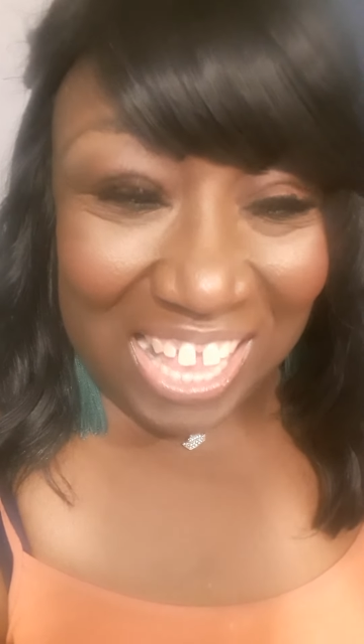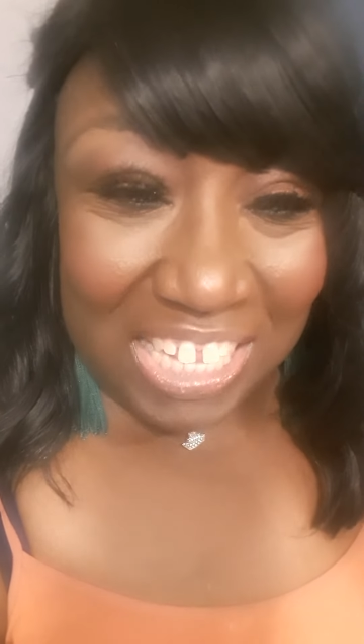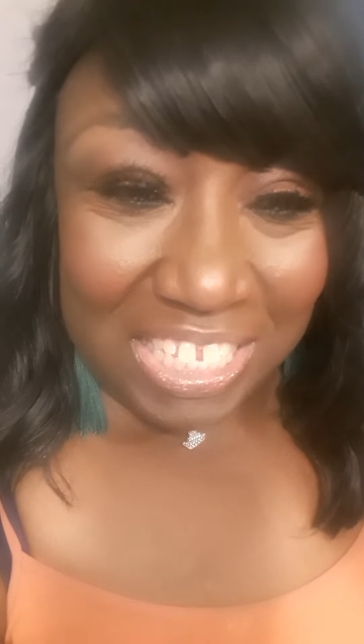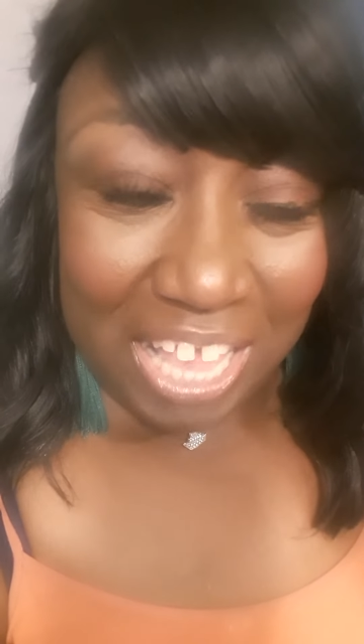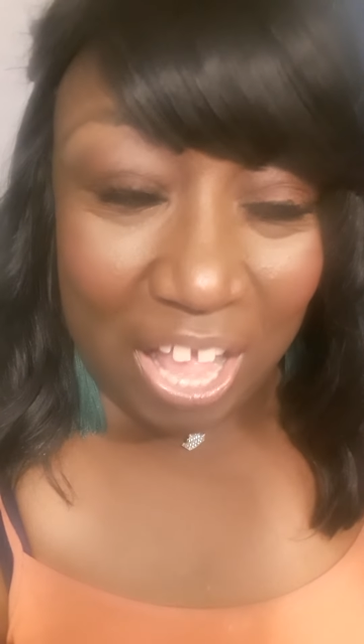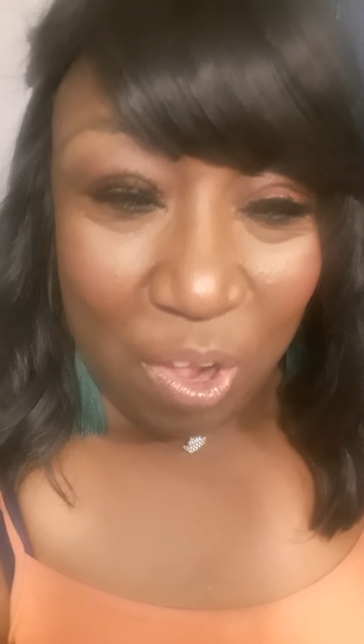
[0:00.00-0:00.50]

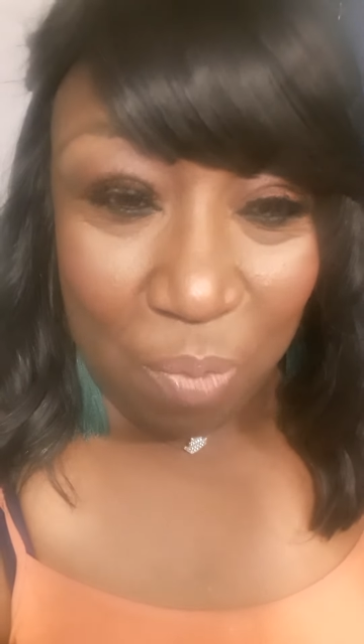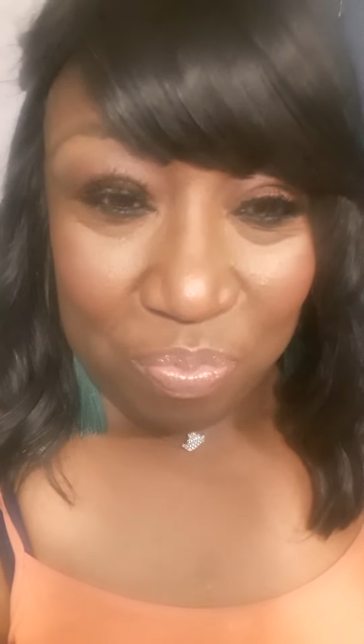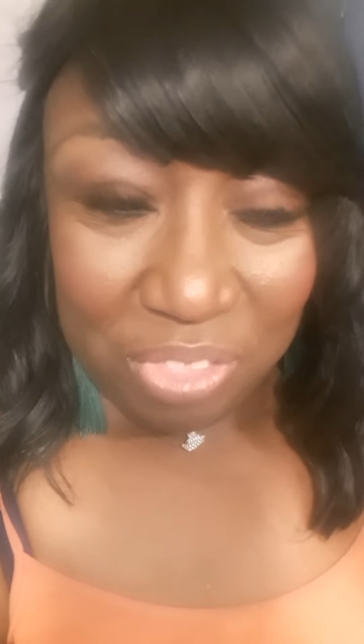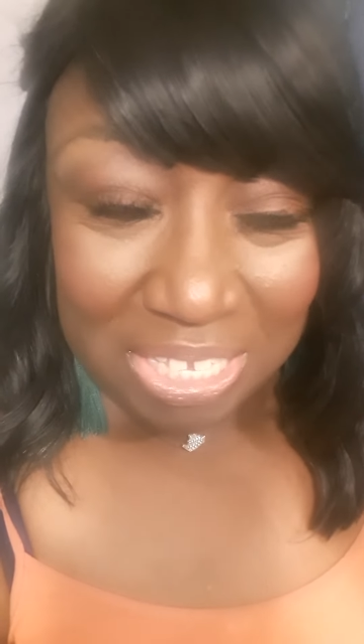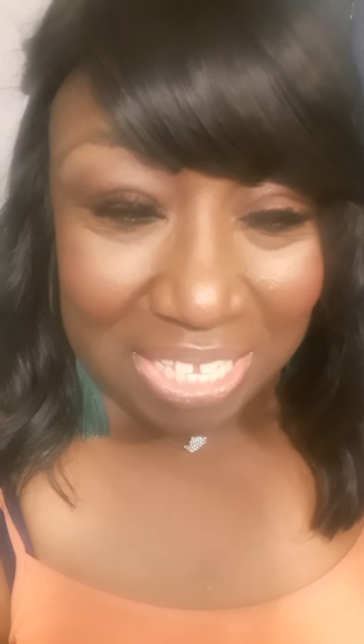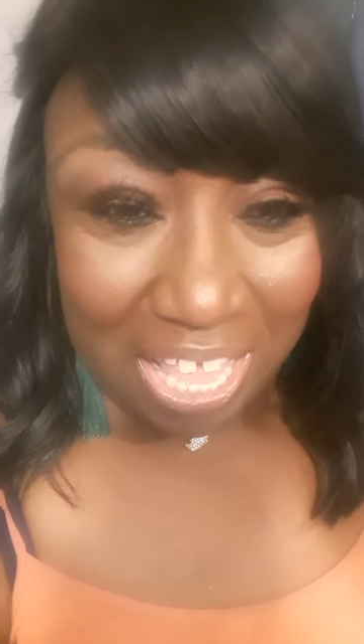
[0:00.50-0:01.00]
to help
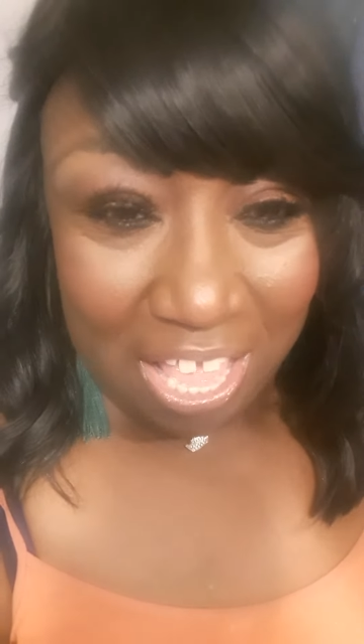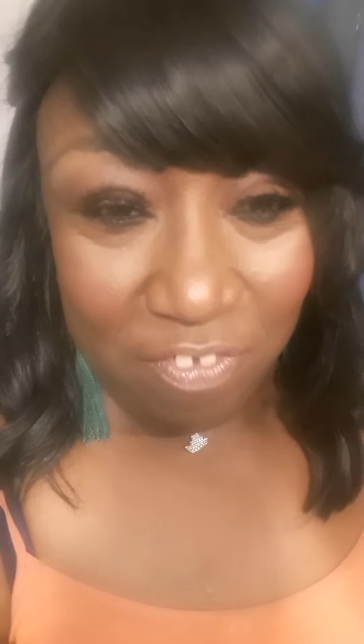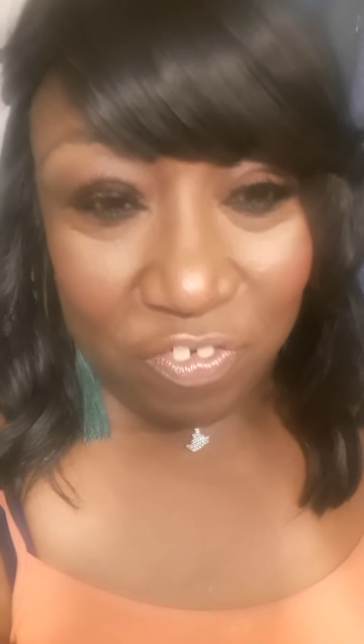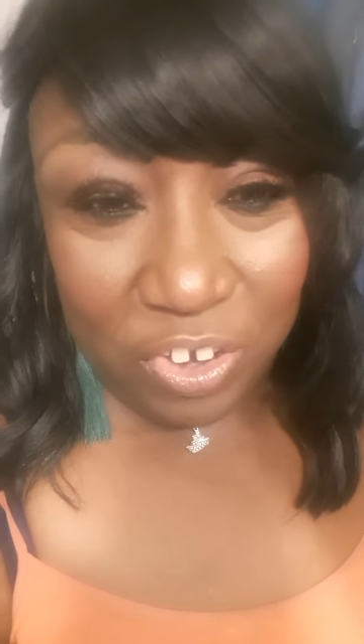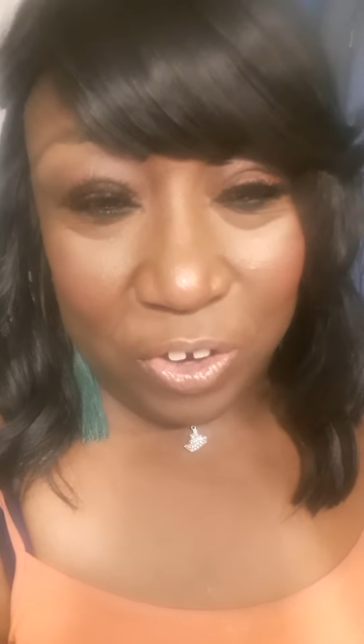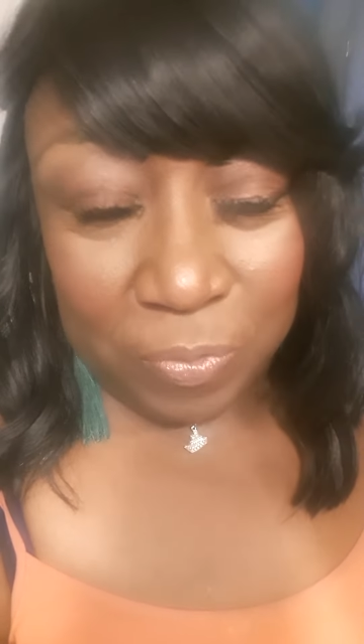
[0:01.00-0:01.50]
this
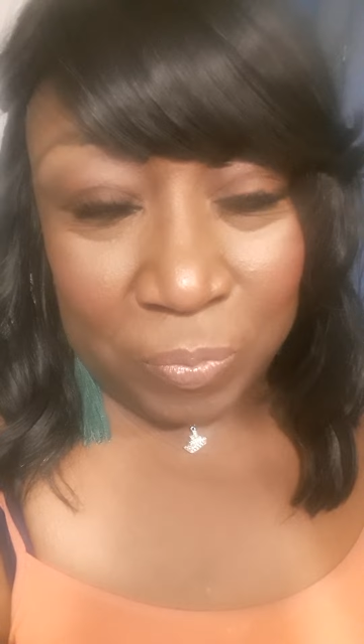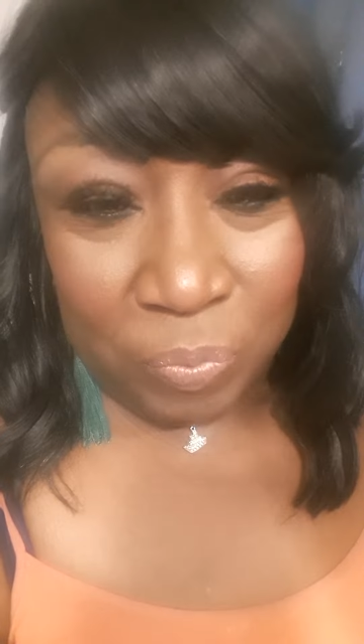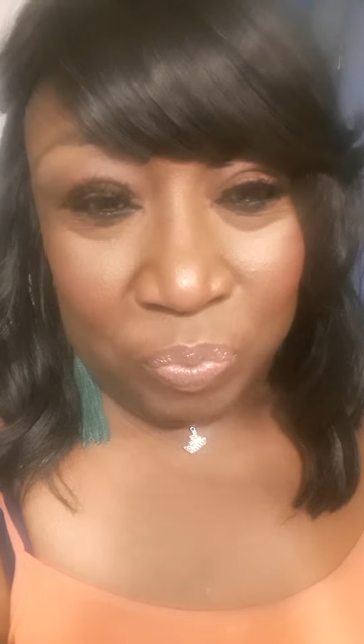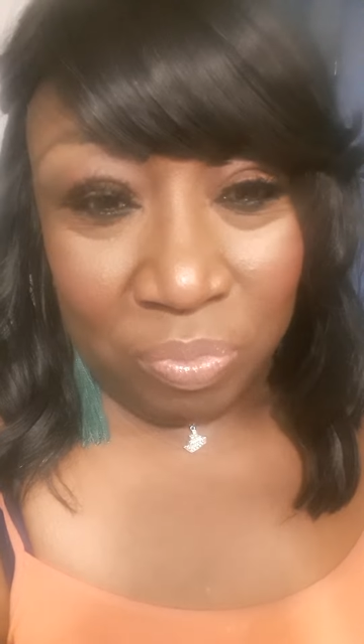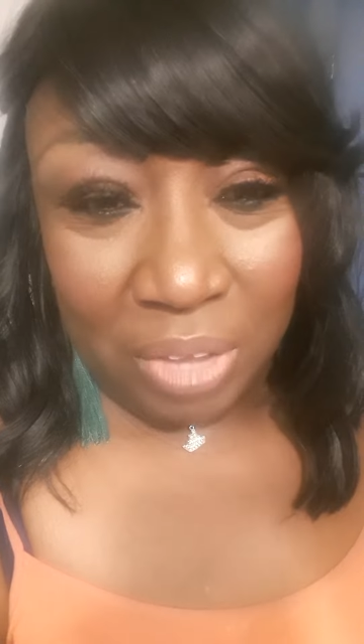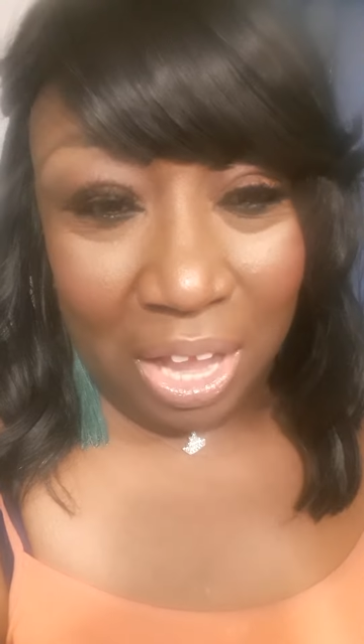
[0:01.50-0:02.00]
effort.
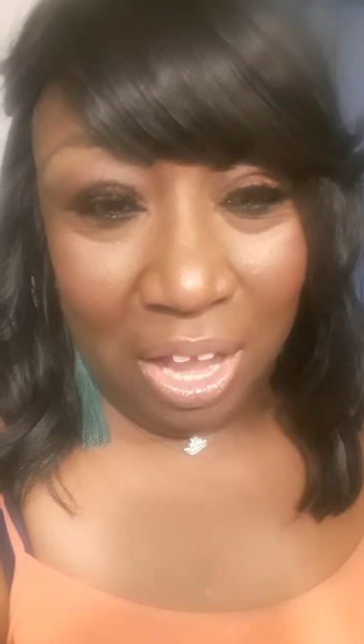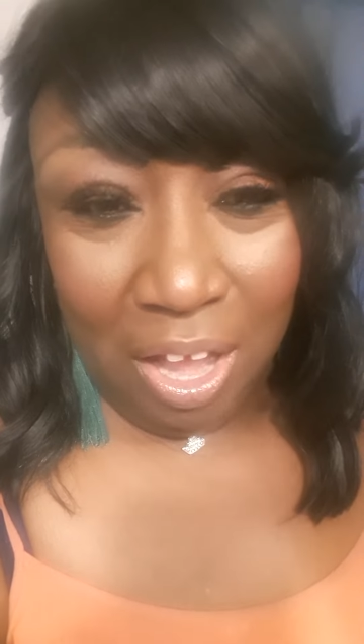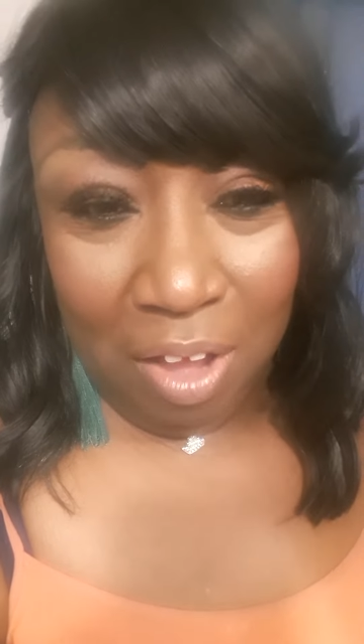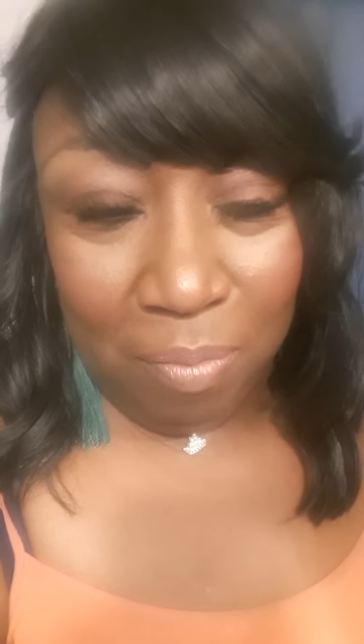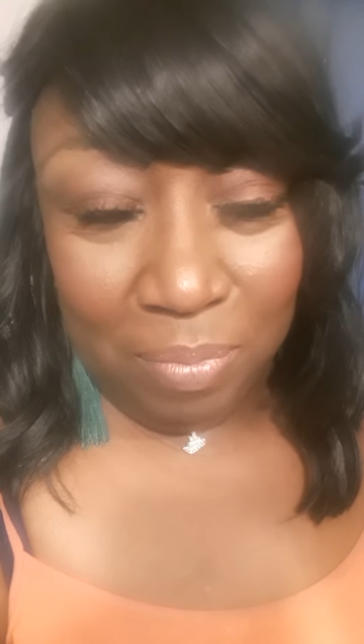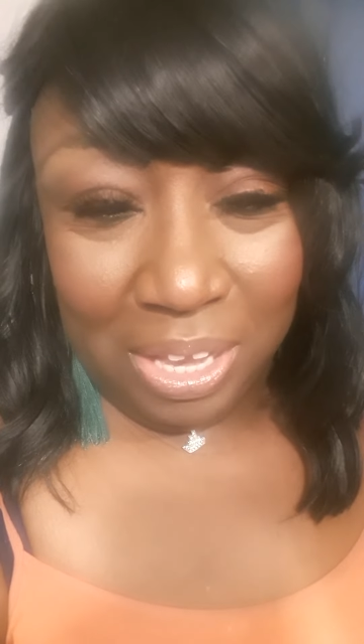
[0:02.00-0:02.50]

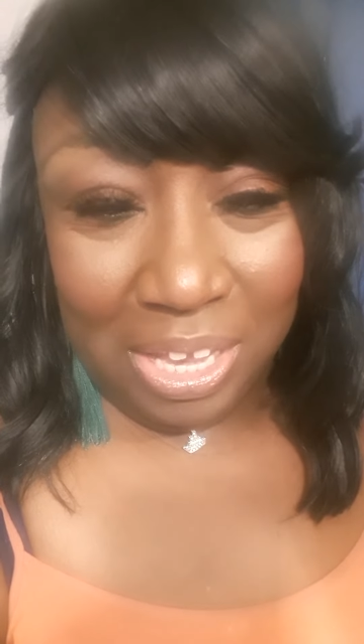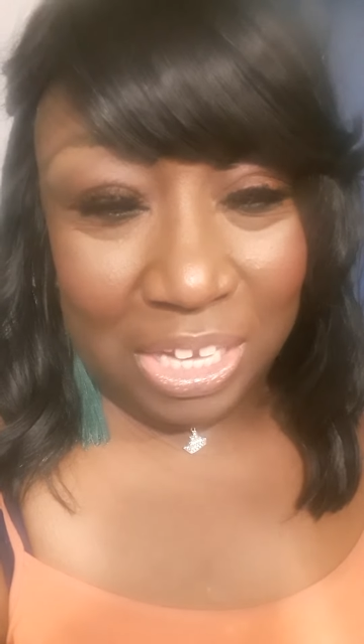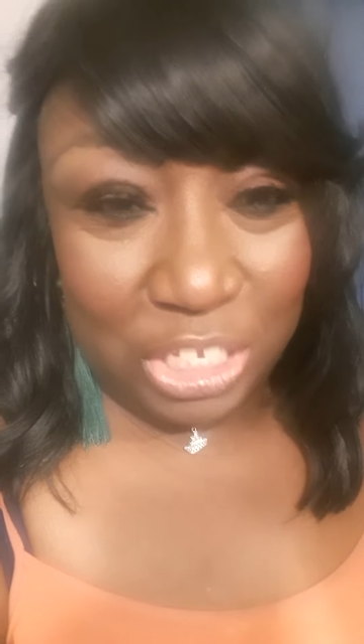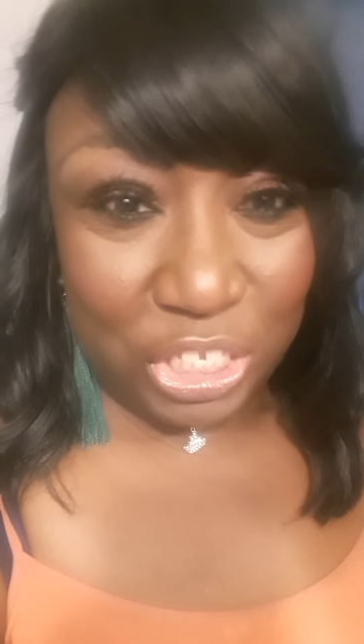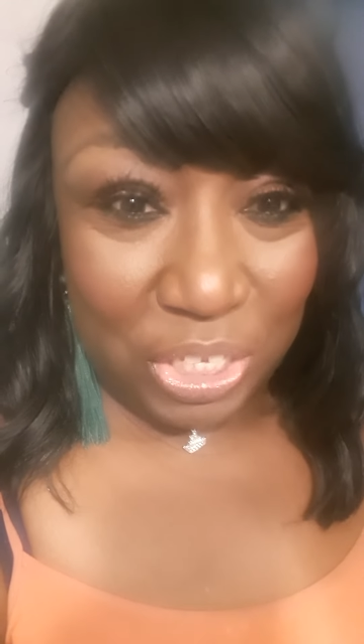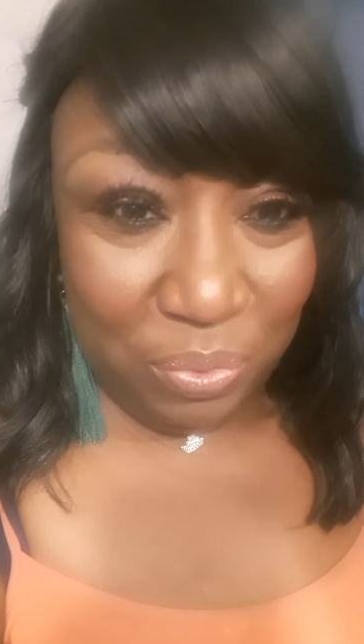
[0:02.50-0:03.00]
It
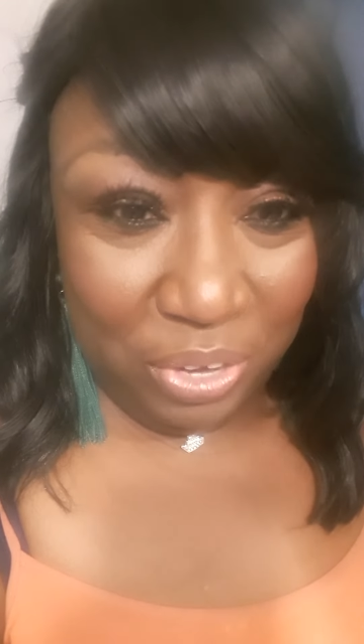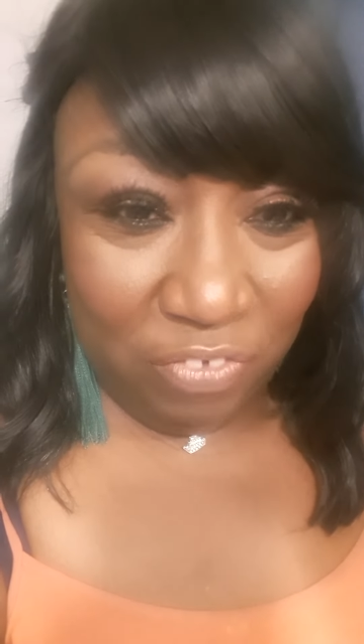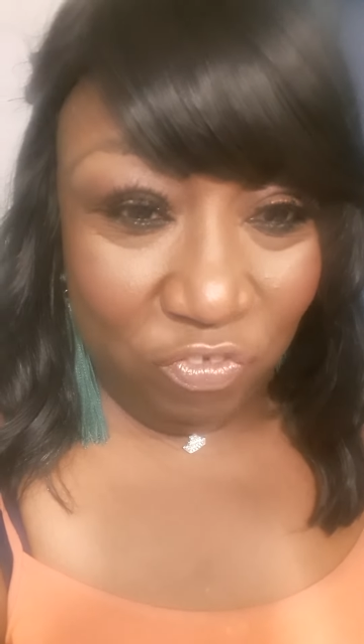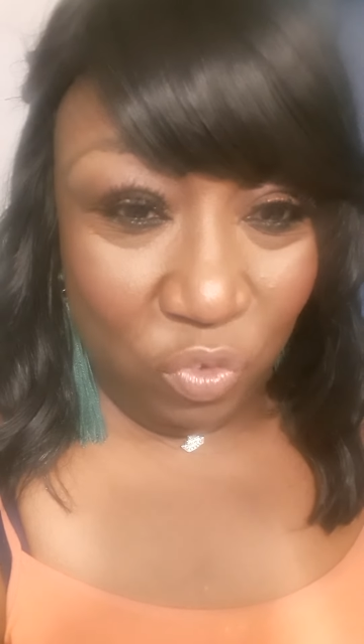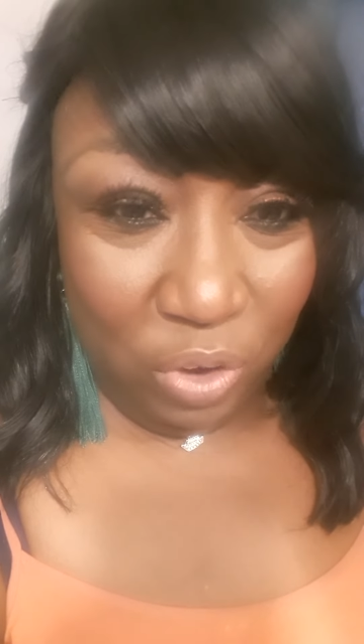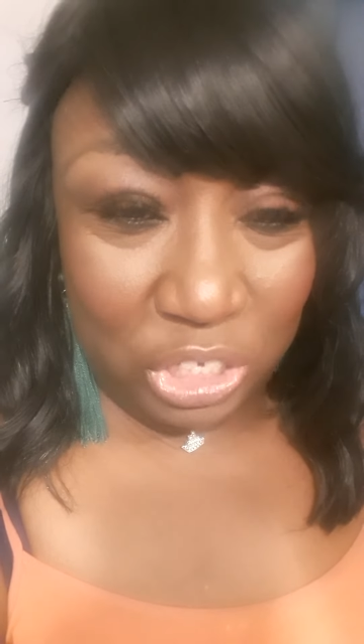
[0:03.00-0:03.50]
is so
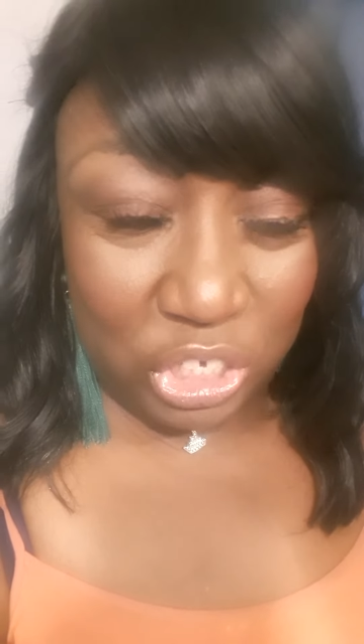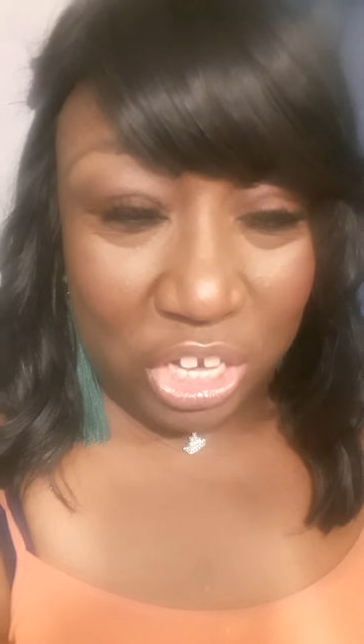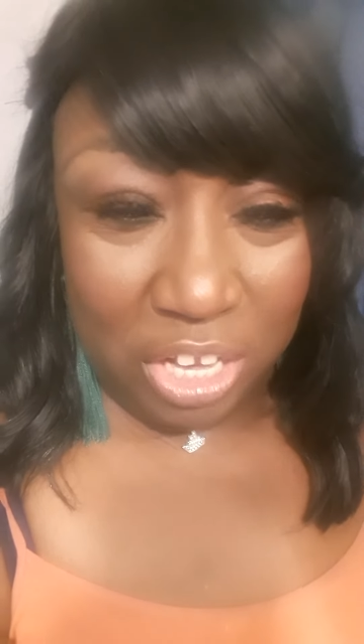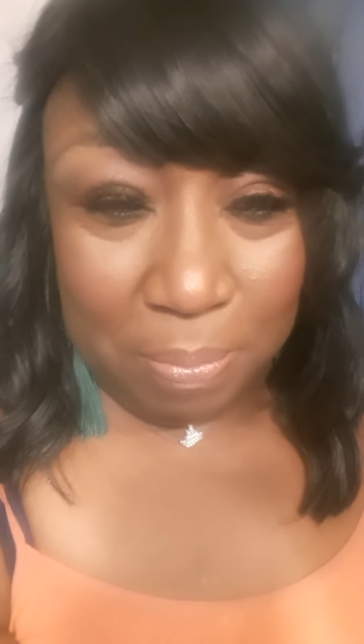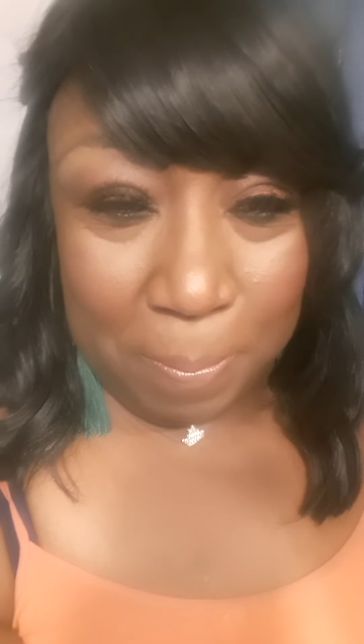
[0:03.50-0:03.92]
unfortunate,